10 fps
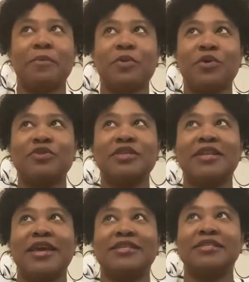of person
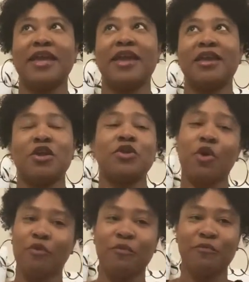that's take
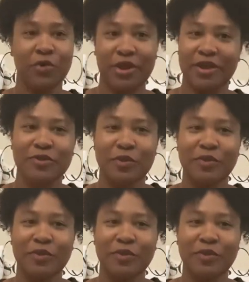no for answer.